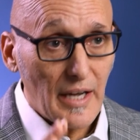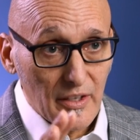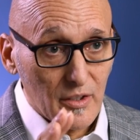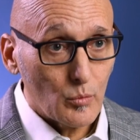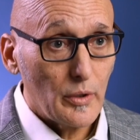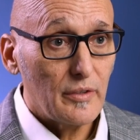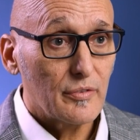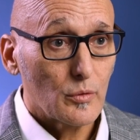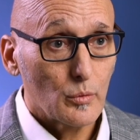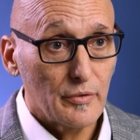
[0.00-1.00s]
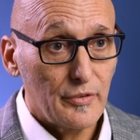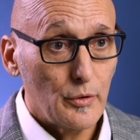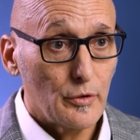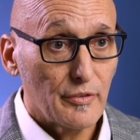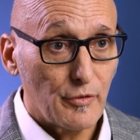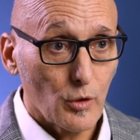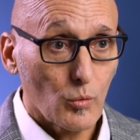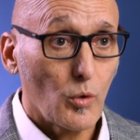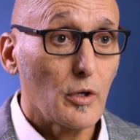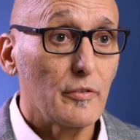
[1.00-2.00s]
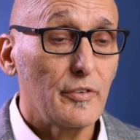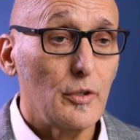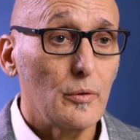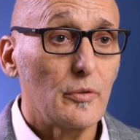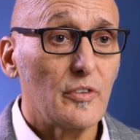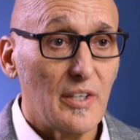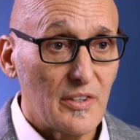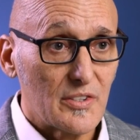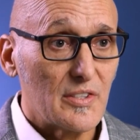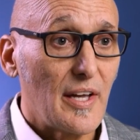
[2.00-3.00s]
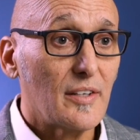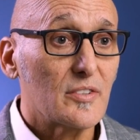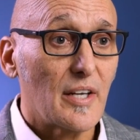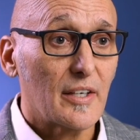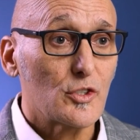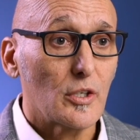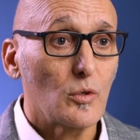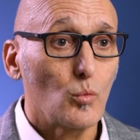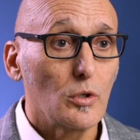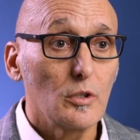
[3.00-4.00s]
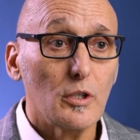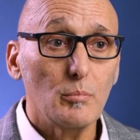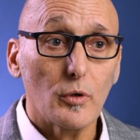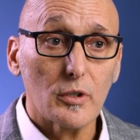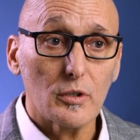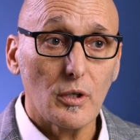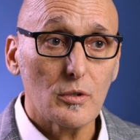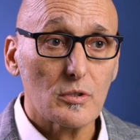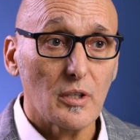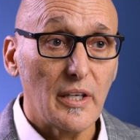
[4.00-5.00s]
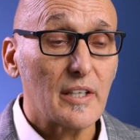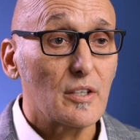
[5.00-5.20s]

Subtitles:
Now that we've reviewed the 4 worldviews, in this next section, we'll look more closely